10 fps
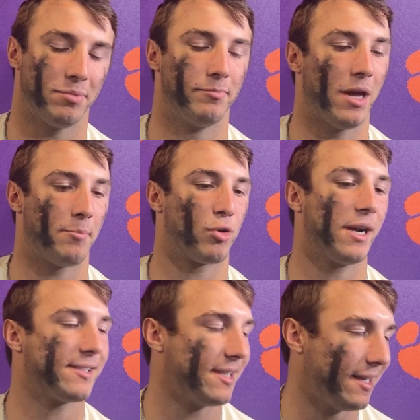not
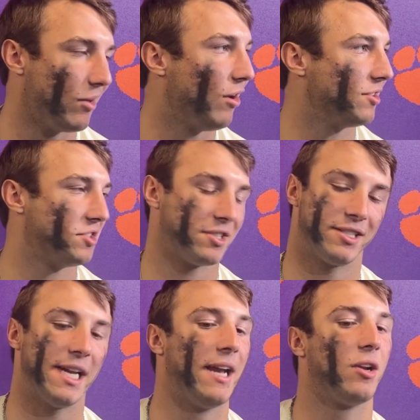pressing at all, just
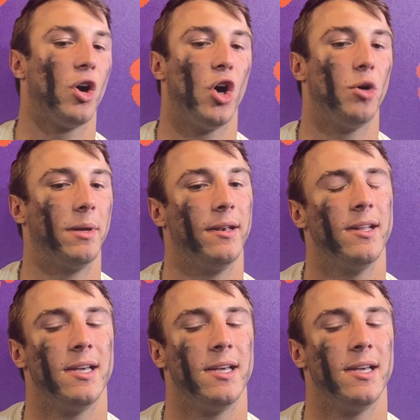staying calm and